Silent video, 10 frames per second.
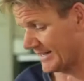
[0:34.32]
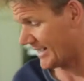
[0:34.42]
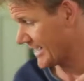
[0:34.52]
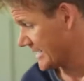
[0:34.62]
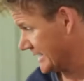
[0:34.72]

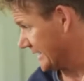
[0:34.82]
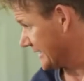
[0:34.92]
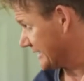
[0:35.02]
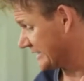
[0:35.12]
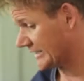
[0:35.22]
So if
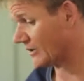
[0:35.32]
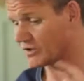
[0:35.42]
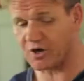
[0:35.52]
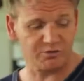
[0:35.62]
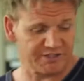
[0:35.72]
you're a
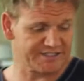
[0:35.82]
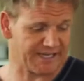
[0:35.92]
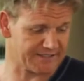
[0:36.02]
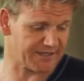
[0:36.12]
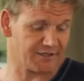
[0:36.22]
vegan who
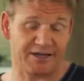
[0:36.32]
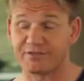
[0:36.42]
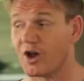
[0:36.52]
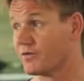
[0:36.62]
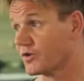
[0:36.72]
just wants
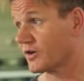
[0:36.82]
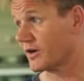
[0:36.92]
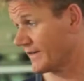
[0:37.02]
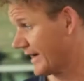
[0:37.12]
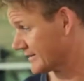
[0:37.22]
to live
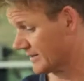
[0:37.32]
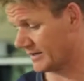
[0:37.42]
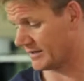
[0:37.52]
your life